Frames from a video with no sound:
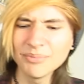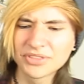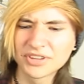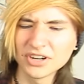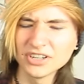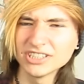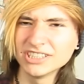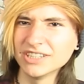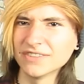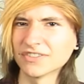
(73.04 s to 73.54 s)
I'm
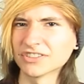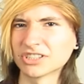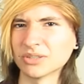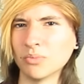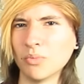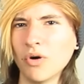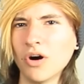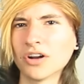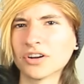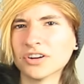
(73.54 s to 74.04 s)
thirsty for some
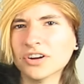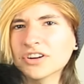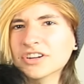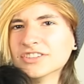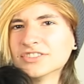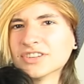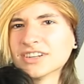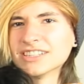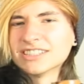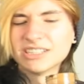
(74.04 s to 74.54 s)
water. Oh, you
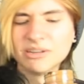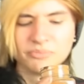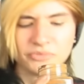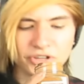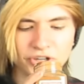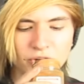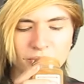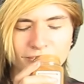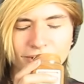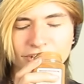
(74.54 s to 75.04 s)
drinking some
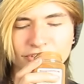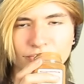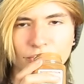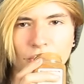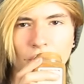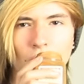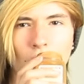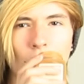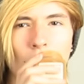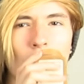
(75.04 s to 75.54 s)
too? Might as
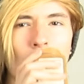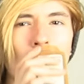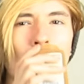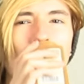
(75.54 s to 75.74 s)
well.